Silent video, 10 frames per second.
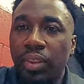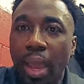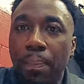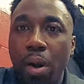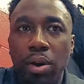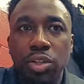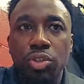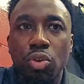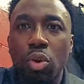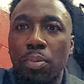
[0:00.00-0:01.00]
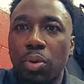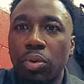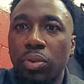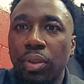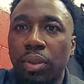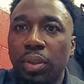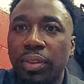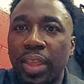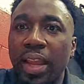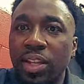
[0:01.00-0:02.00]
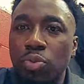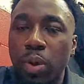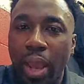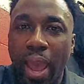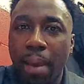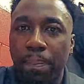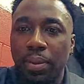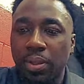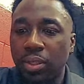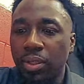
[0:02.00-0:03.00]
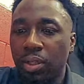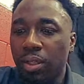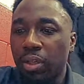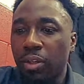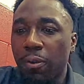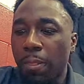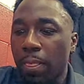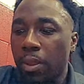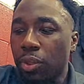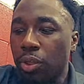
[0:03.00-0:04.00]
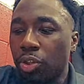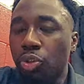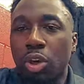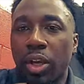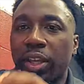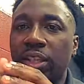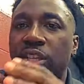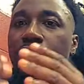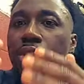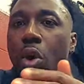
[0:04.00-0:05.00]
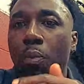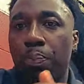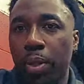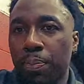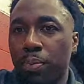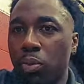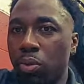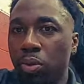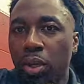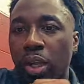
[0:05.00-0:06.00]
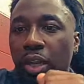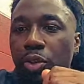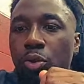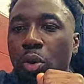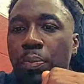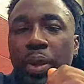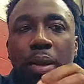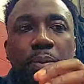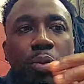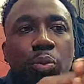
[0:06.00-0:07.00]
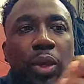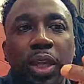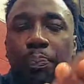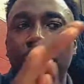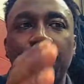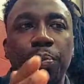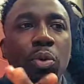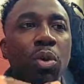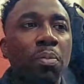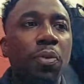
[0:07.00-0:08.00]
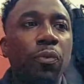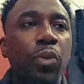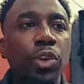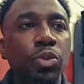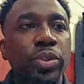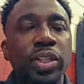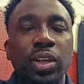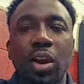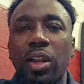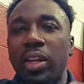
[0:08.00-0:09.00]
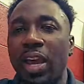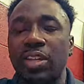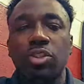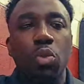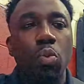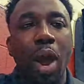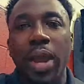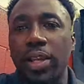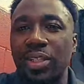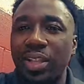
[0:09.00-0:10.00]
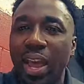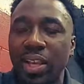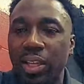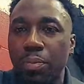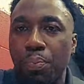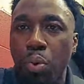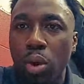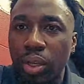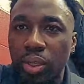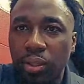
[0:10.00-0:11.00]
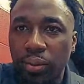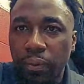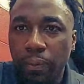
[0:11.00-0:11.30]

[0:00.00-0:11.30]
That part is normal that is what happened. You're going to get to know people and you're going to be able to read people before you see all of that. So, why is that important?